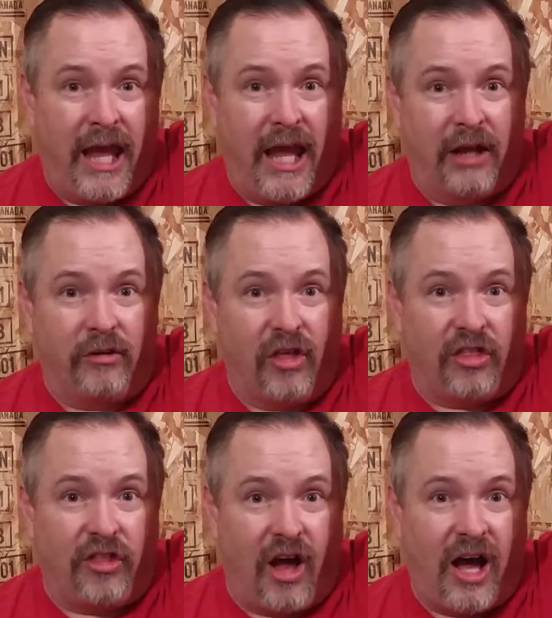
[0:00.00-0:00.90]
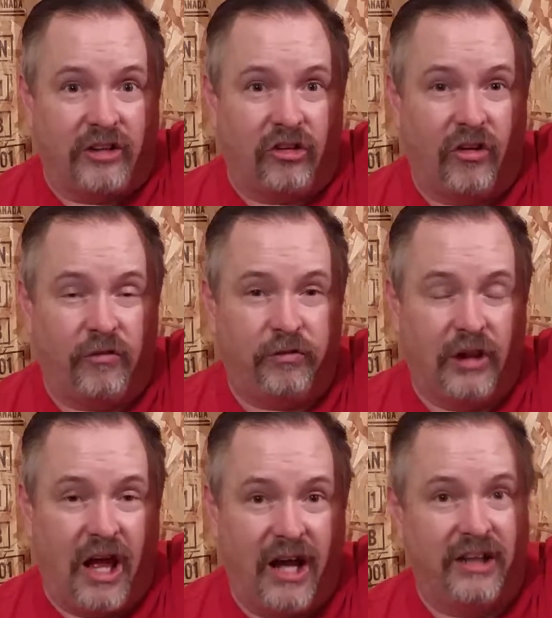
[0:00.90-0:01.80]
and the thoughts
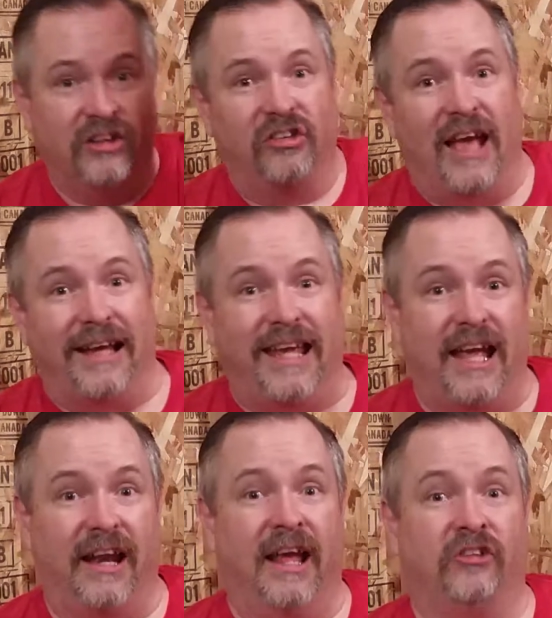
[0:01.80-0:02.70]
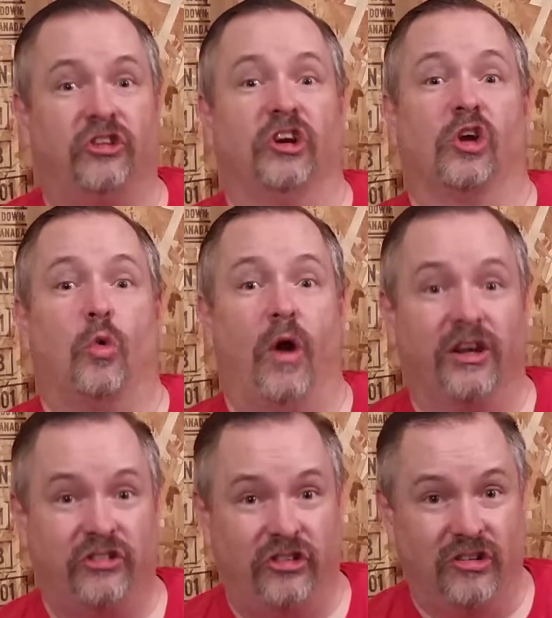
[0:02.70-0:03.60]
flood. You see, I can't answer a
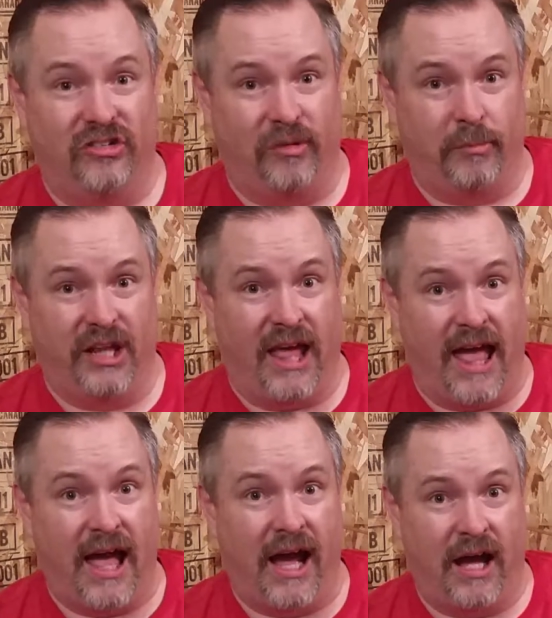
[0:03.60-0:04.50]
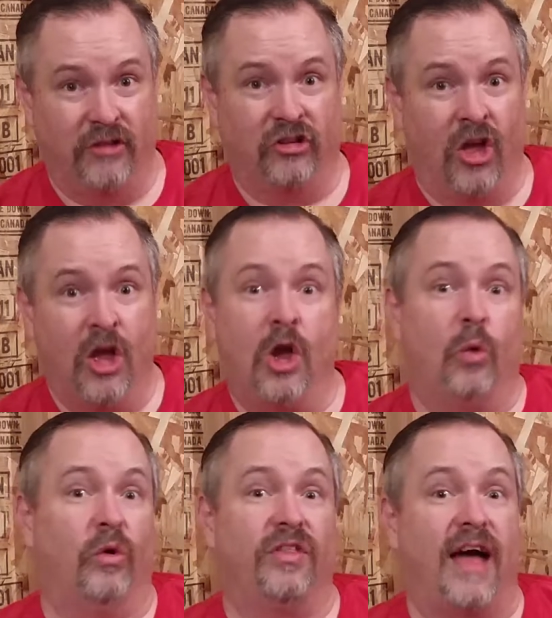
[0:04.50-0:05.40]
question somebody has
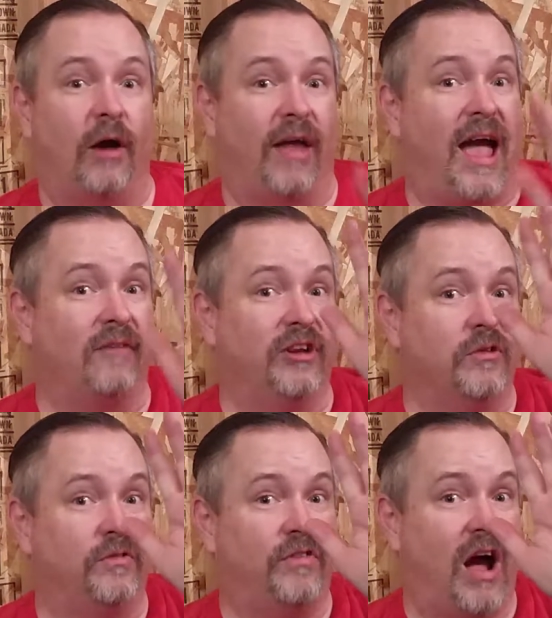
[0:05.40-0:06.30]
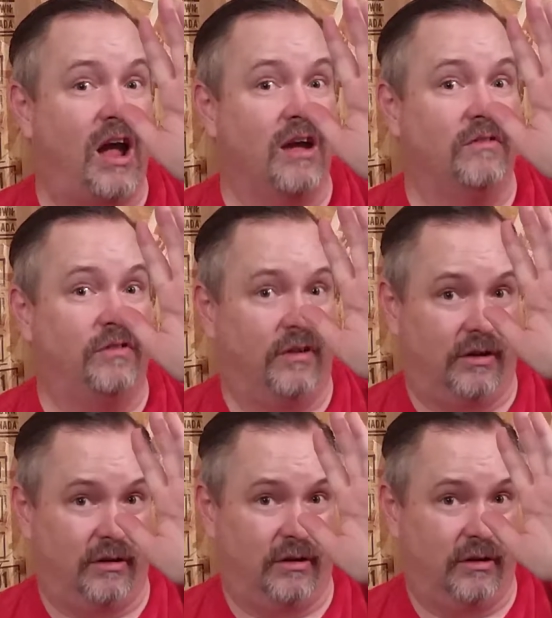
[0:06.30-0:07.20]
without having five
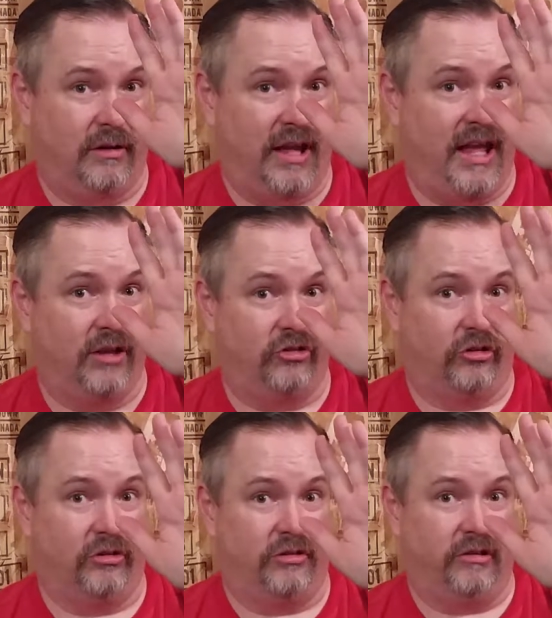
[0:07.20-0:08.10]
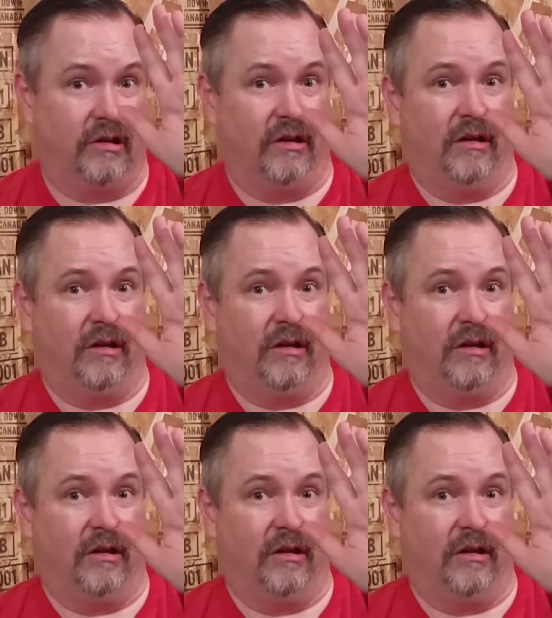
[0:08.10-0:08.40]
answers.